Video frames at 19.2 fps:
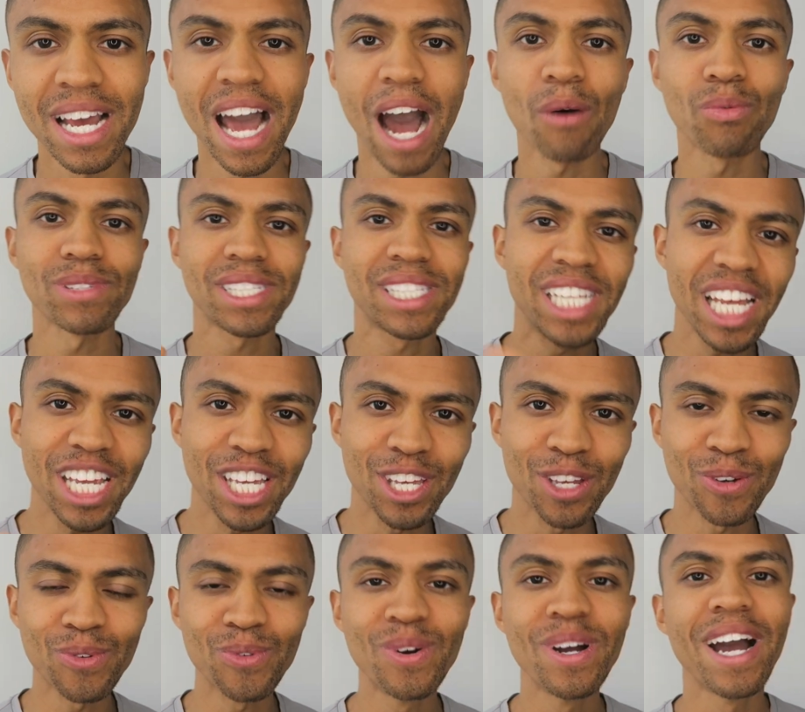I will see
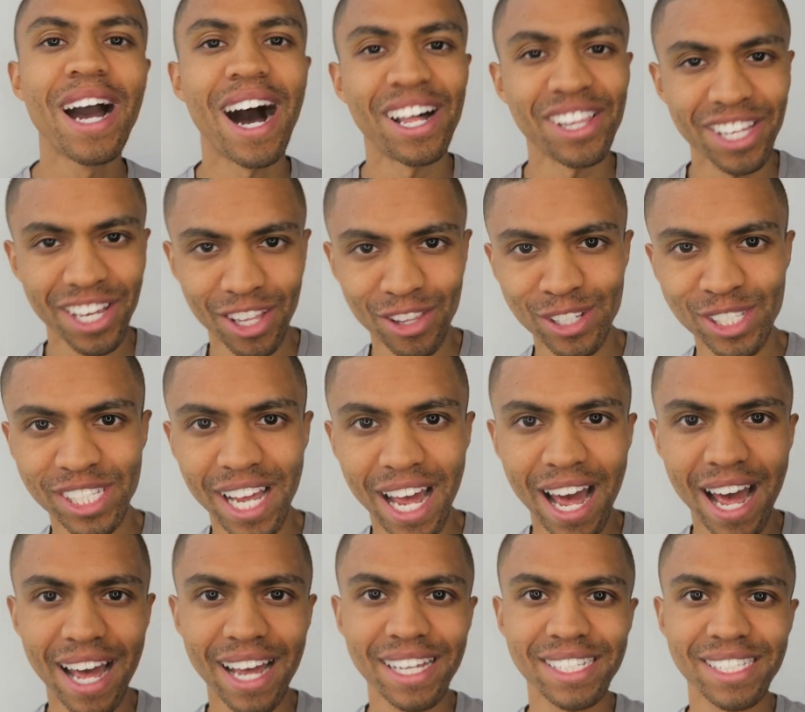you on the other
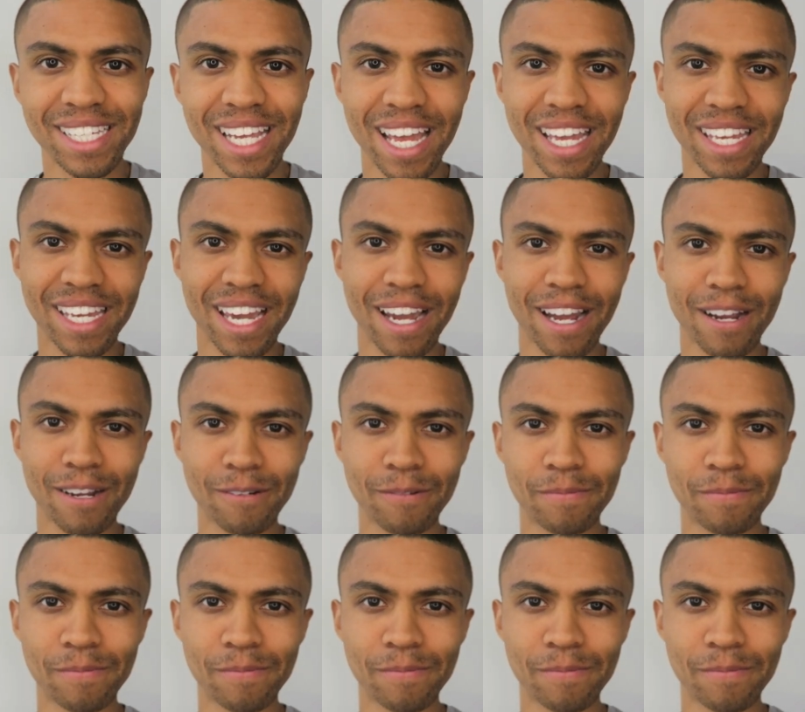side. Take care.